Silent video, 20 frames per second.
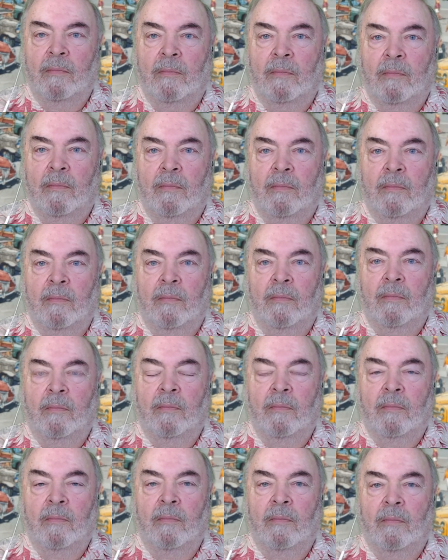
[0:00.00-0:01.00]

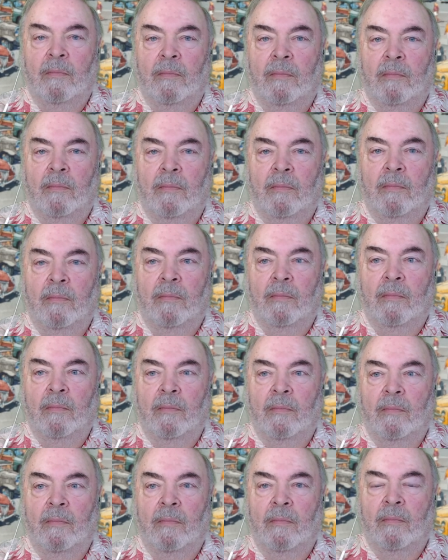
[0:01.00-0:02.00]

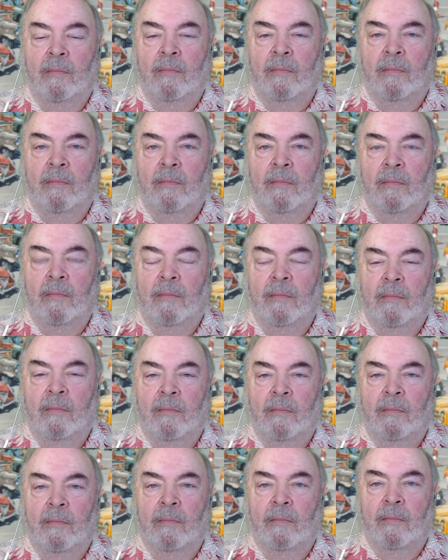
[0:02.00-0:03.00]

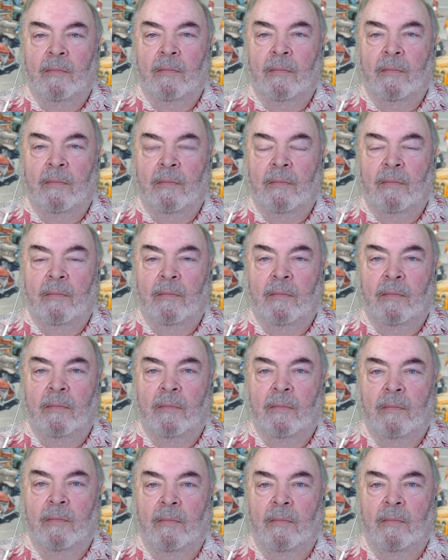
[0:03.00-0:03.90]
(not speaking)